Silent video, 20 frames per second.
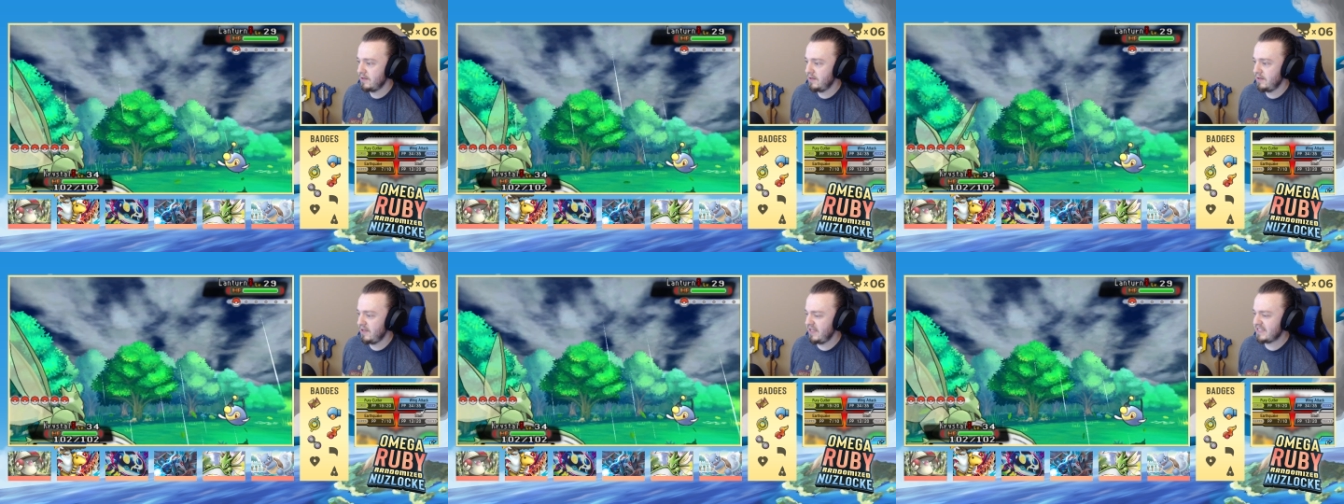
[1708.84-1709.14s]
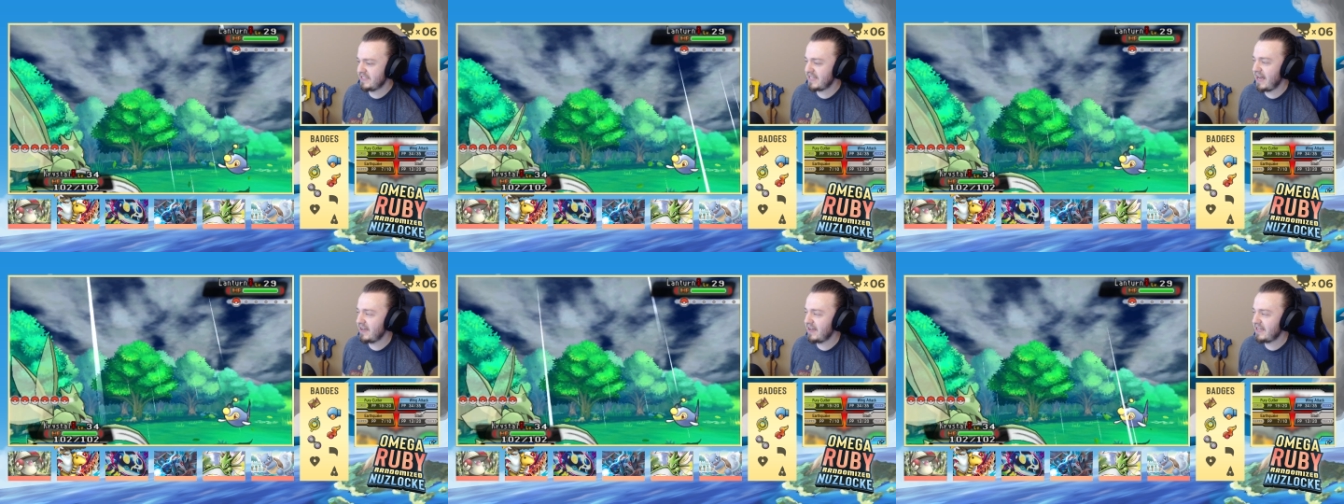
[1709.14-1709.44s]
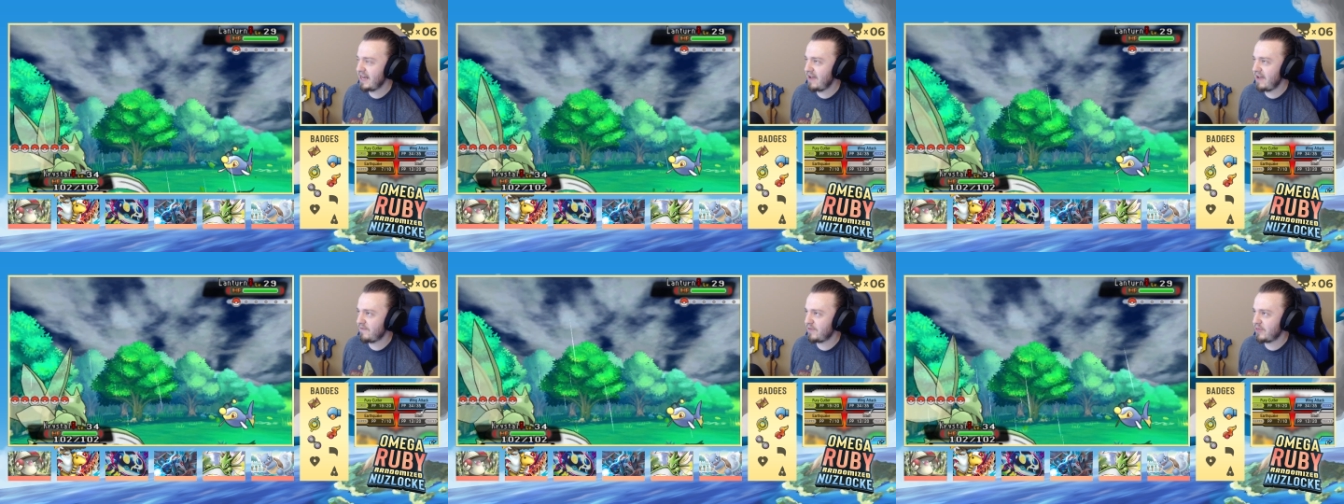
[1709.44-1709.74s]
It's not
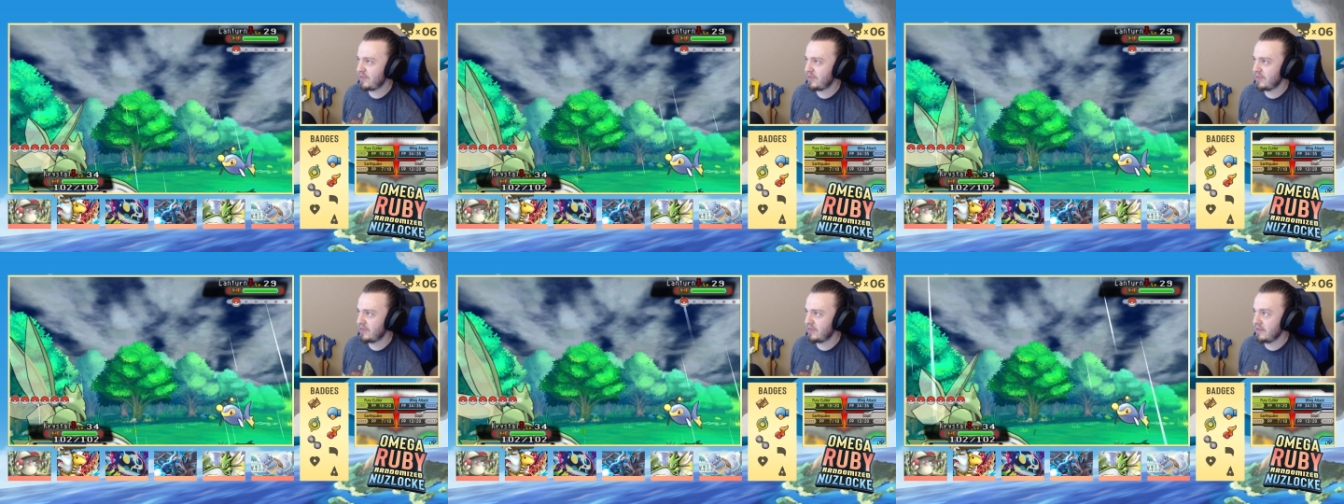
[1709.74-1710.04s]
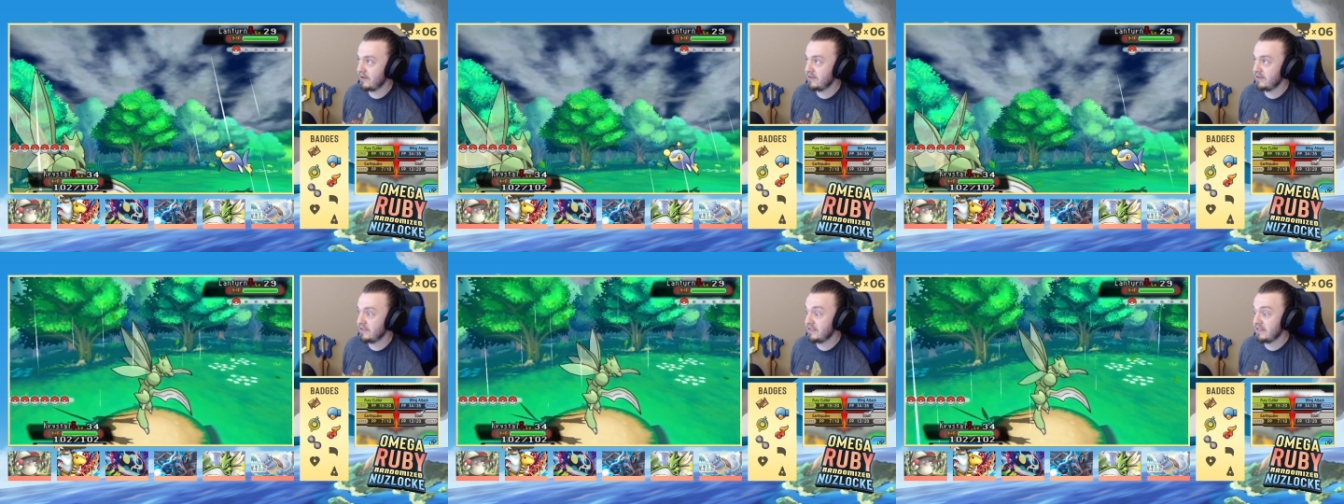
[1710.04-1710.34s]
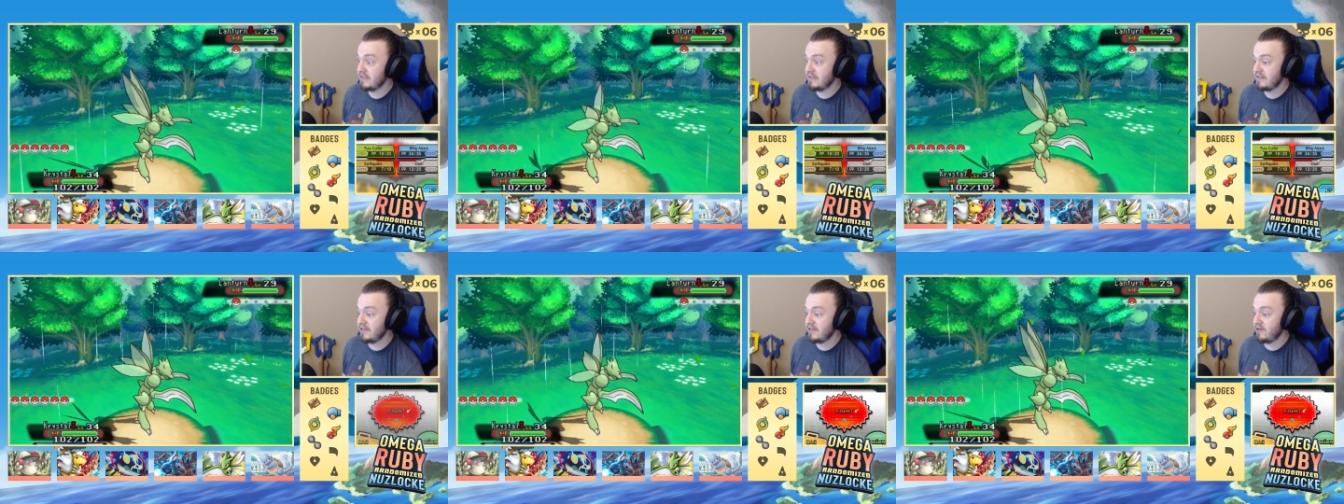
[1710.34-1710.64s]
going to have,
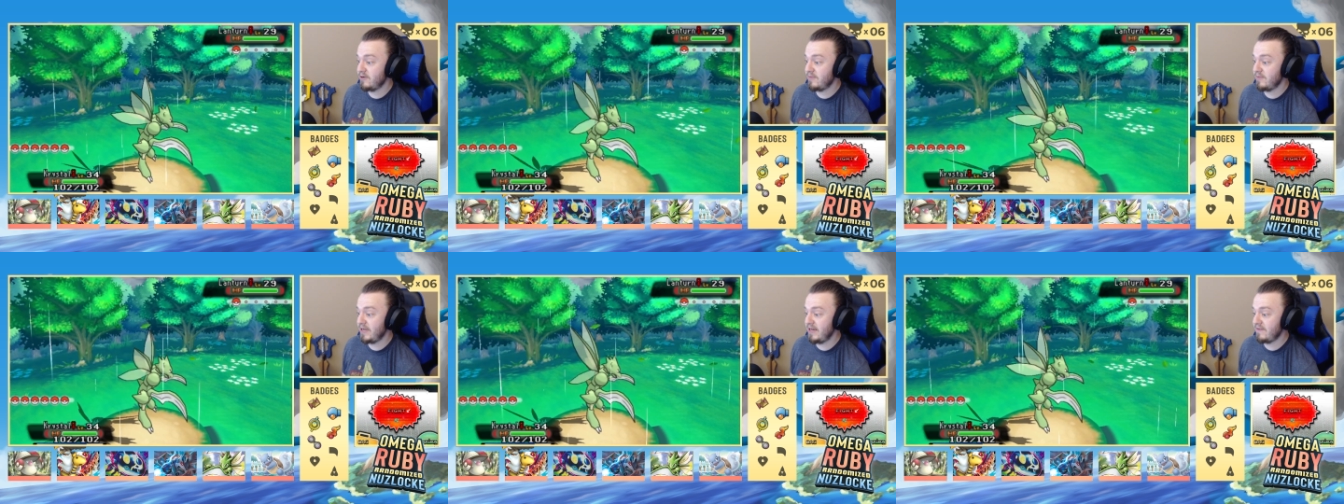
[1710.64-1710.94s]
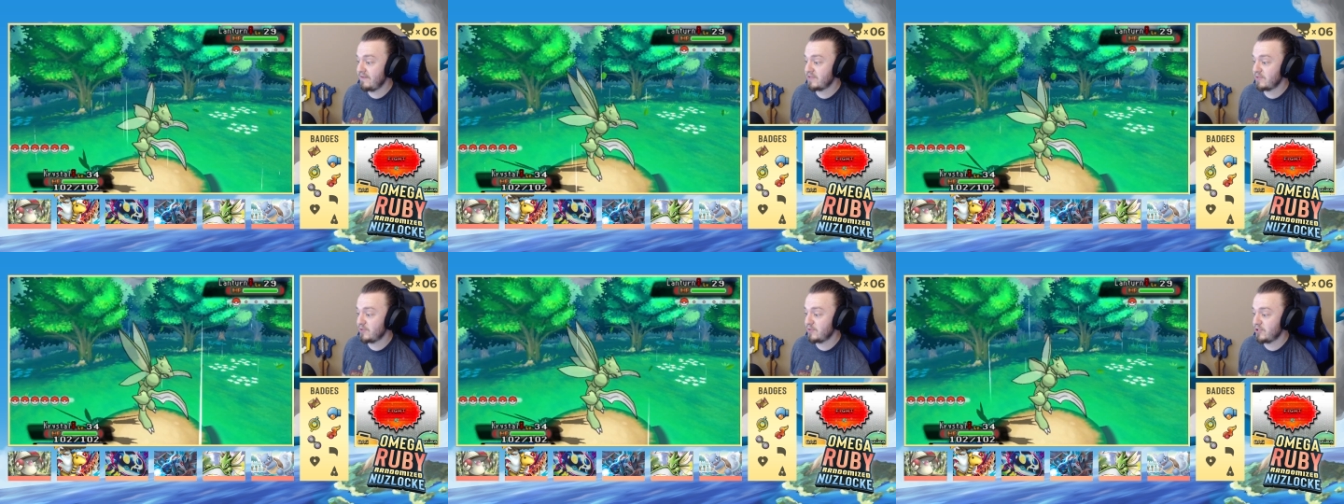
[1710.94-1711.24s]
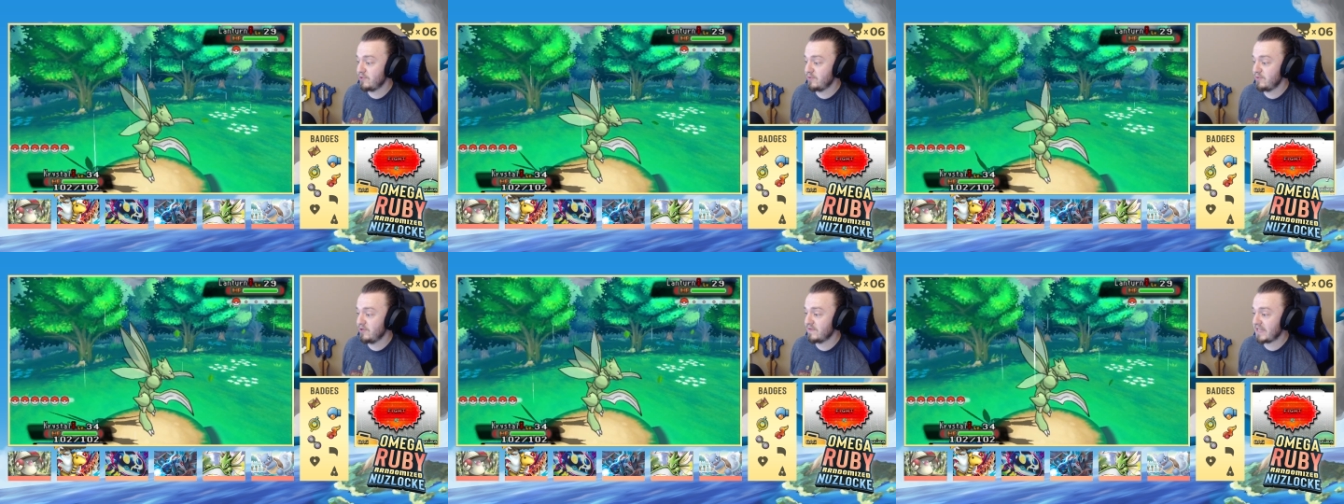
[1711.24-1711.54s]
no, it might have some
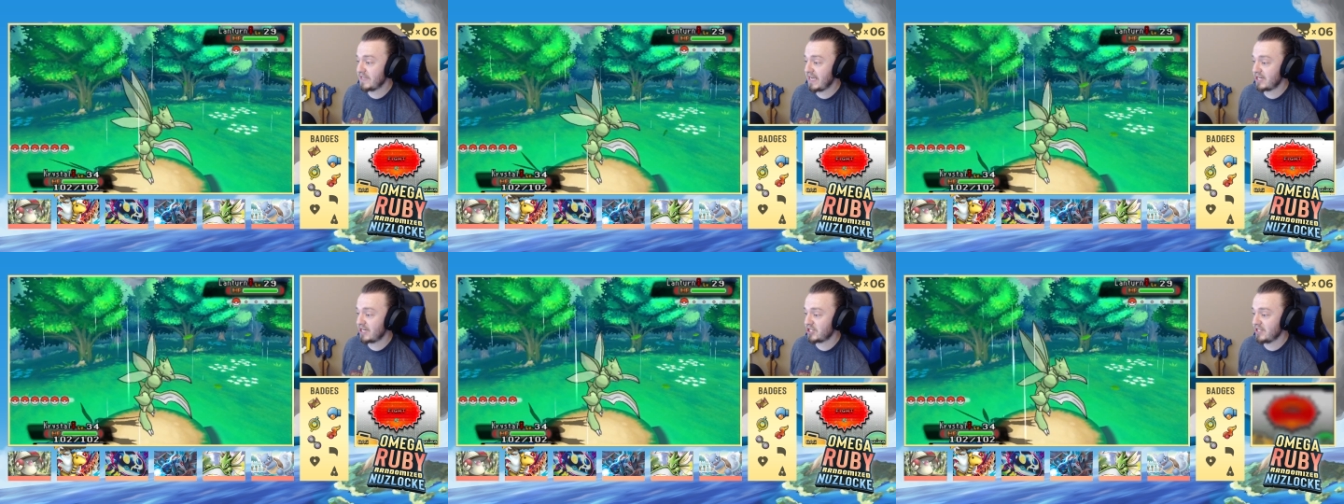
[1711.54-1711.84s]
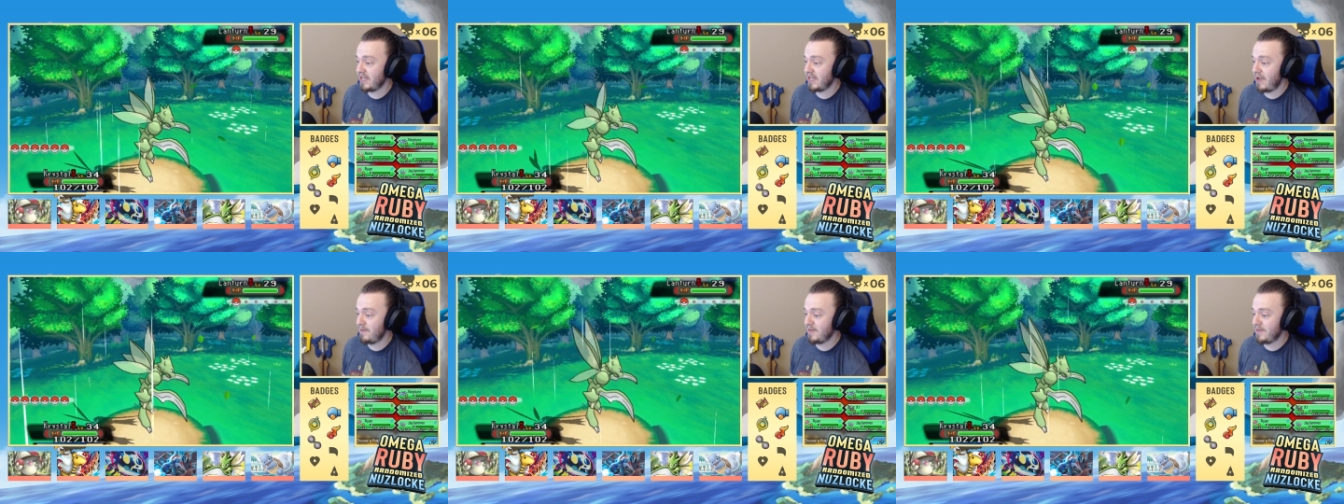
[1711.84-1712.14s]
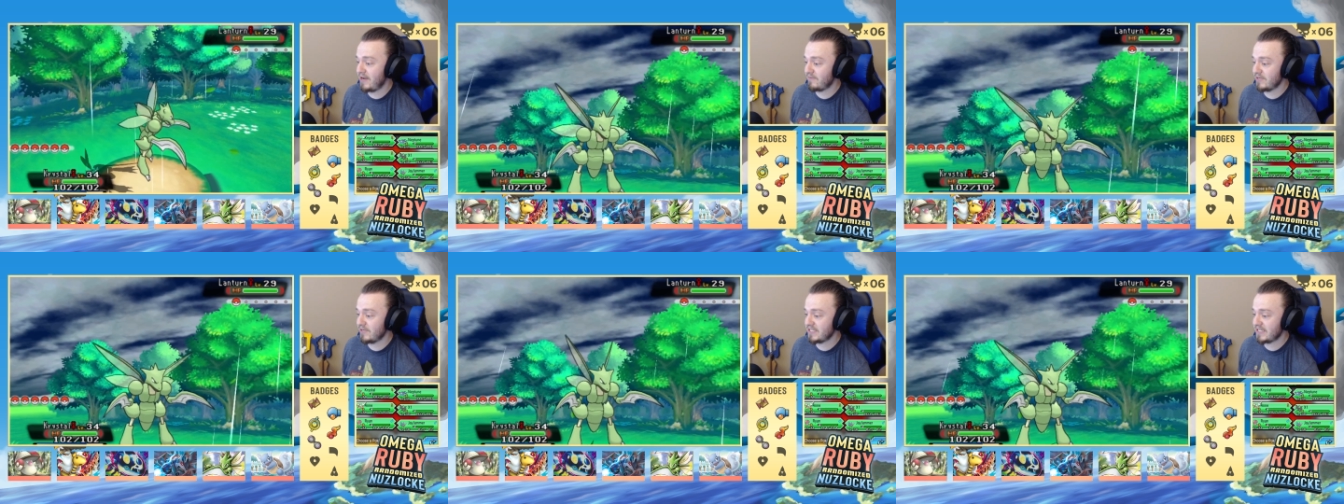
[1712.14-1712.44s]
good moves actually. I'm
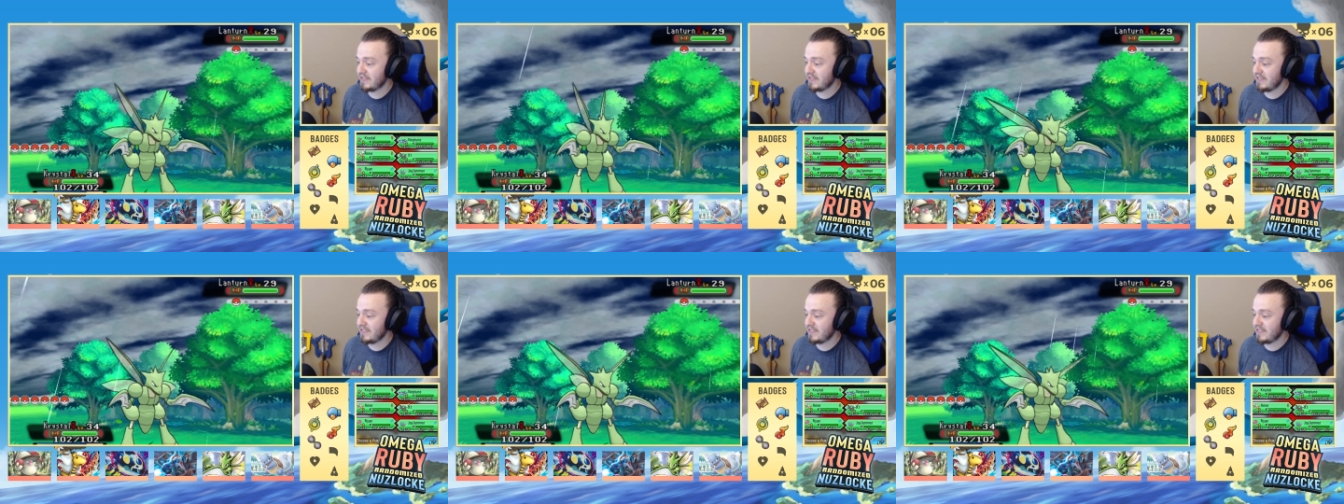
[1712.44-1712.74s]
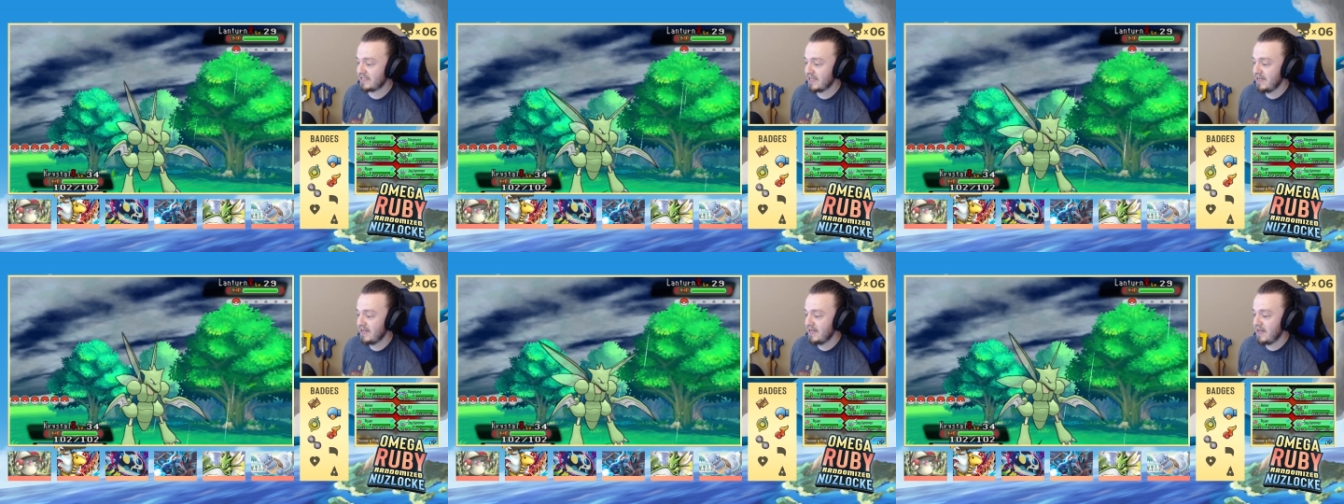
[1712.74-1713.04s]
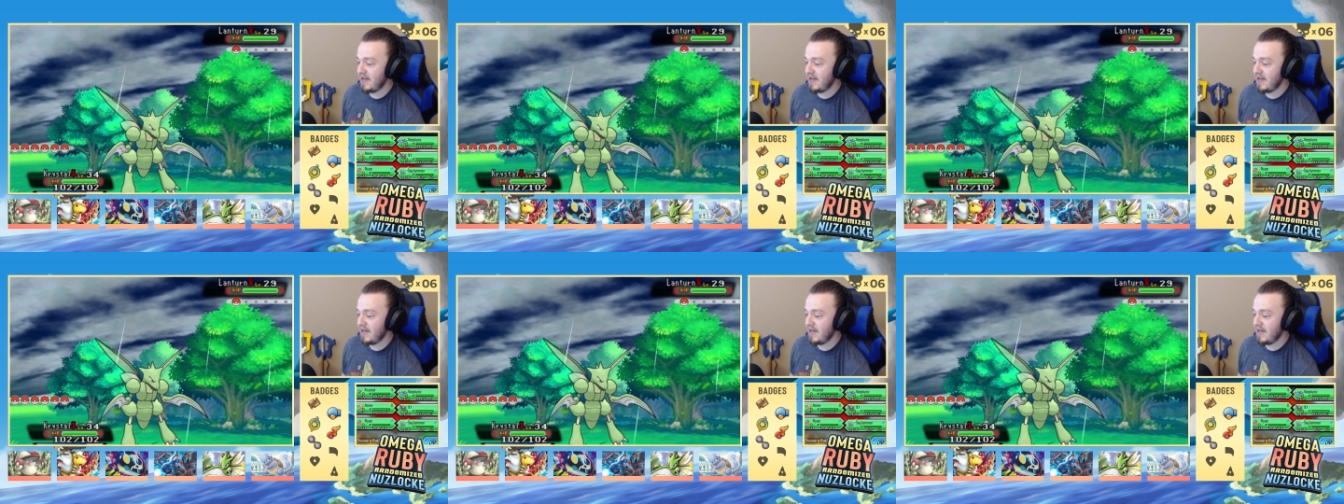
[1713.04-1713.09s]
not risking this.